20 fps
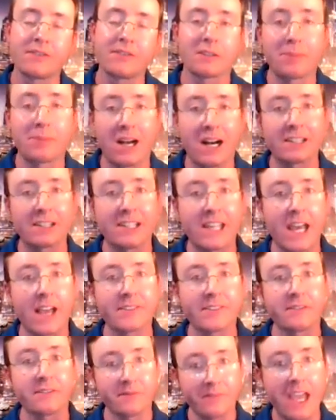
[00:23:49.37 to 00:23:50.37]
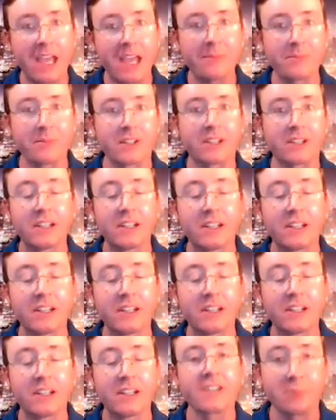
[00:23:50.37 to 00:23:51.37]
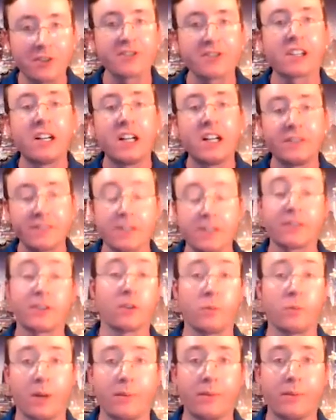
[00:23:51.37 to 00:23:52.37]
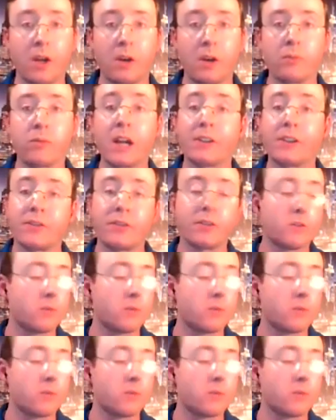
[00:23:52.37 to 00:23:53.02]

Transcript: so the podcast family, is merging into one, right?